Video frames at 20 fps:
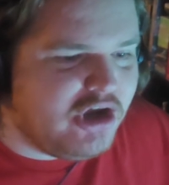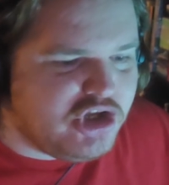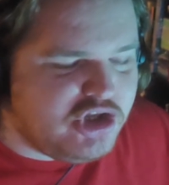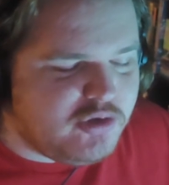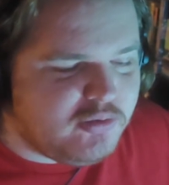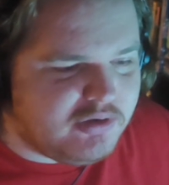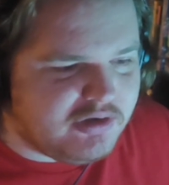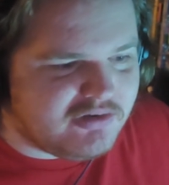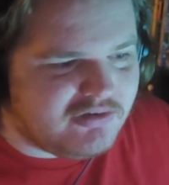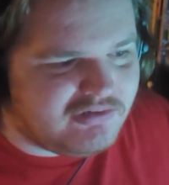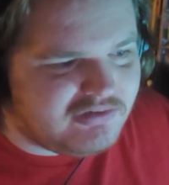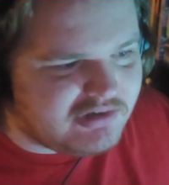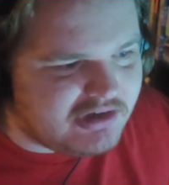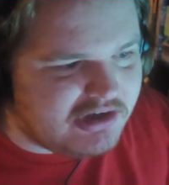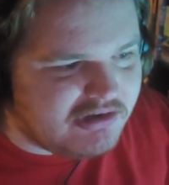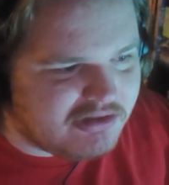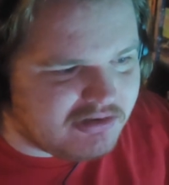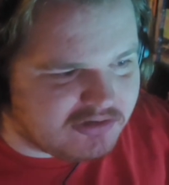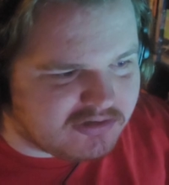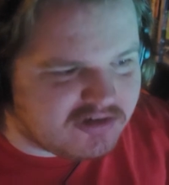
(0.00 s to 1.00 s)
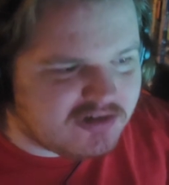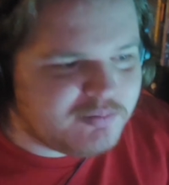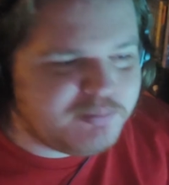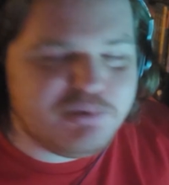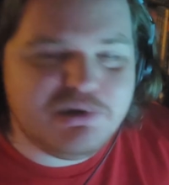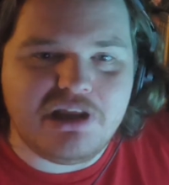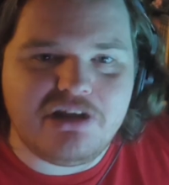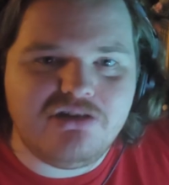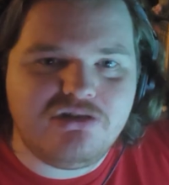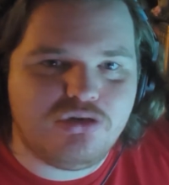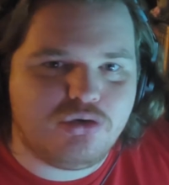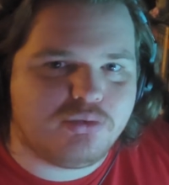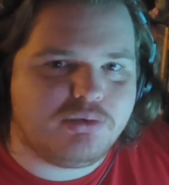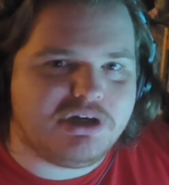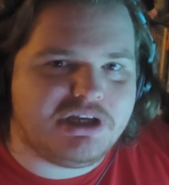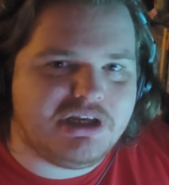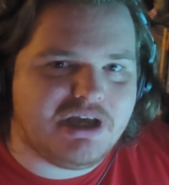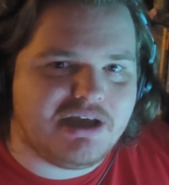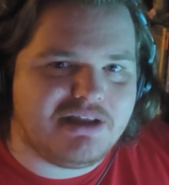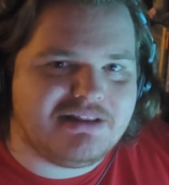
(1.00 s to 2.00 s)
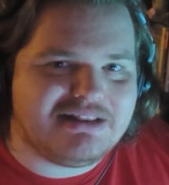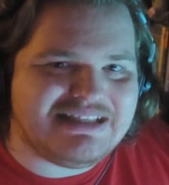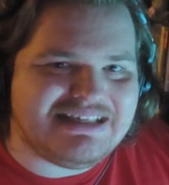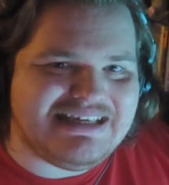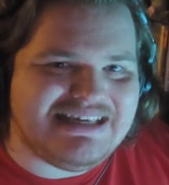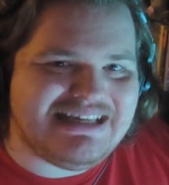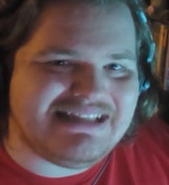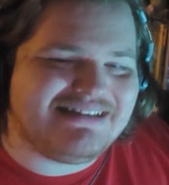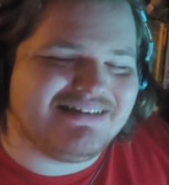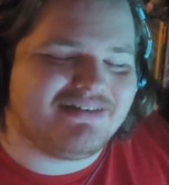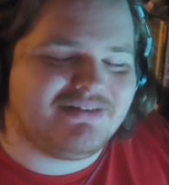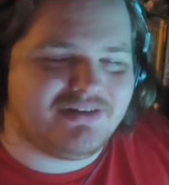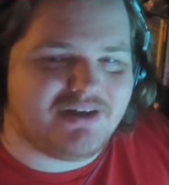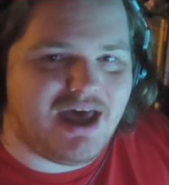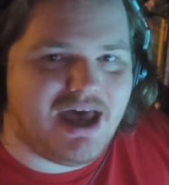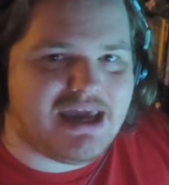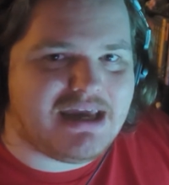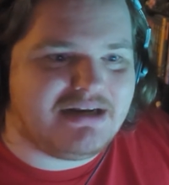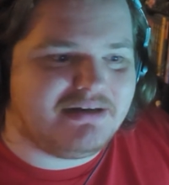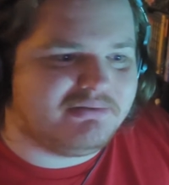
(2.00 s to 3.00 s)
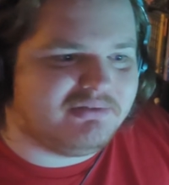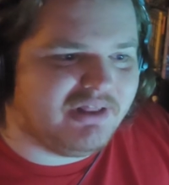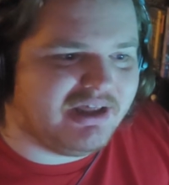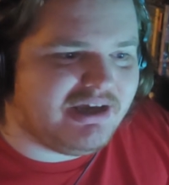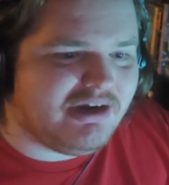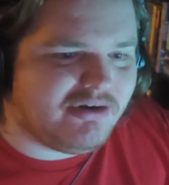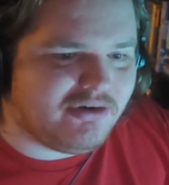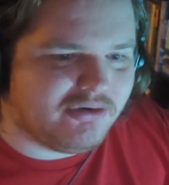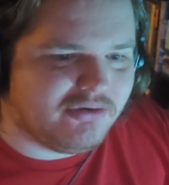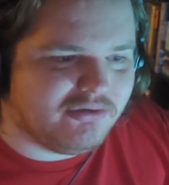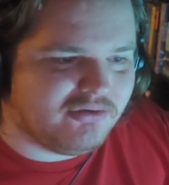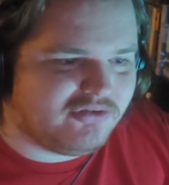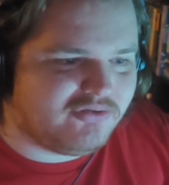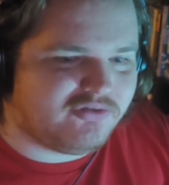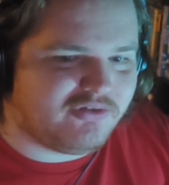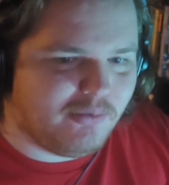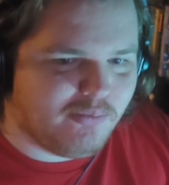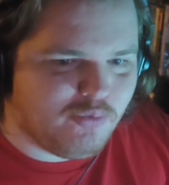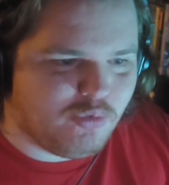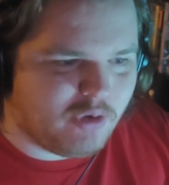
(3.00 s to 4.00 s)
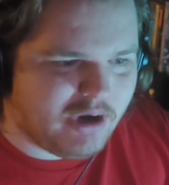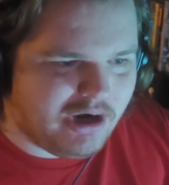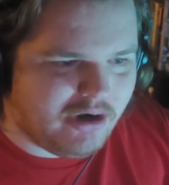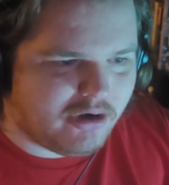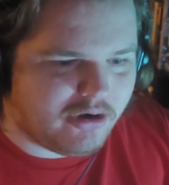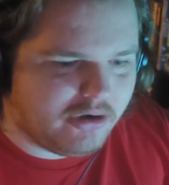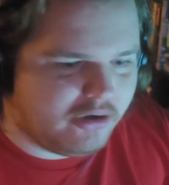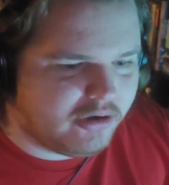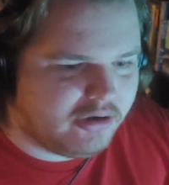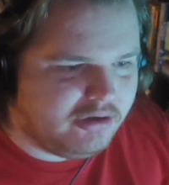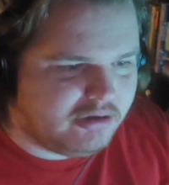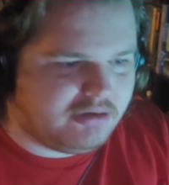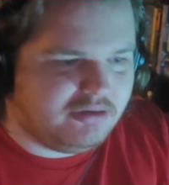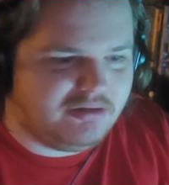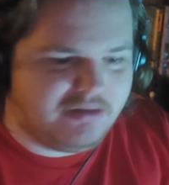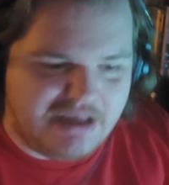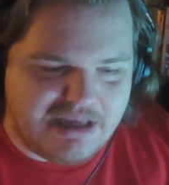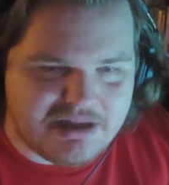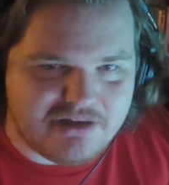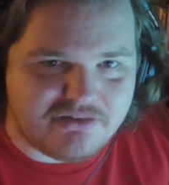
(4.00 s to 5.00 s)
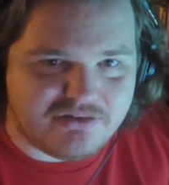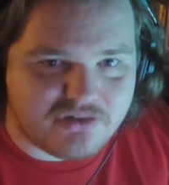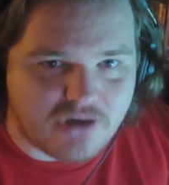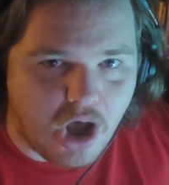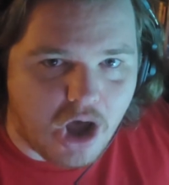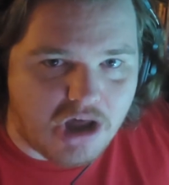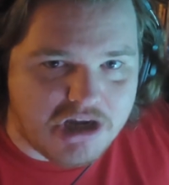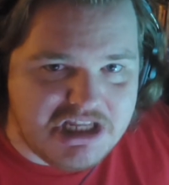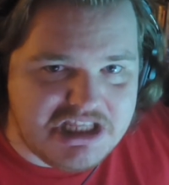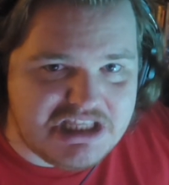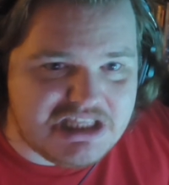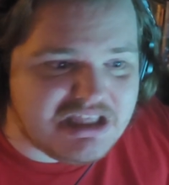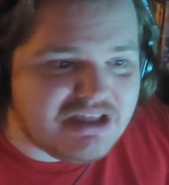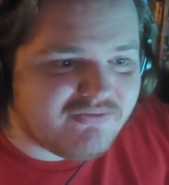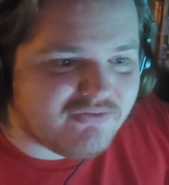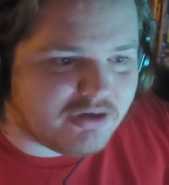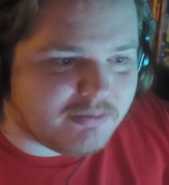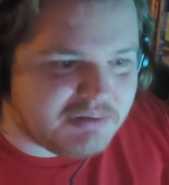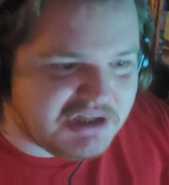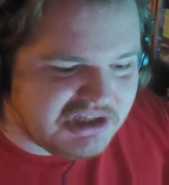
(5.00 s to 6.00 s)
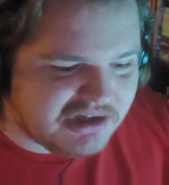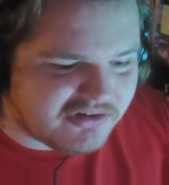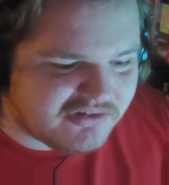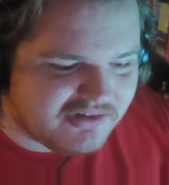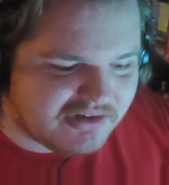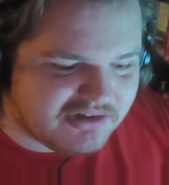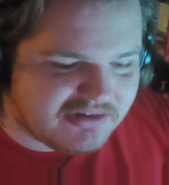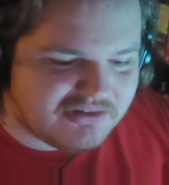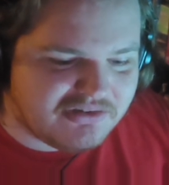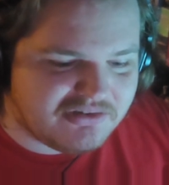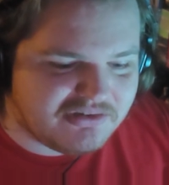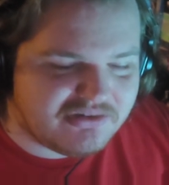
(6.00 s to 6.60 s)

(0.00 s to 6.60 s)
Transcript: You can see the splintering on the inside layers from where it's uneven because it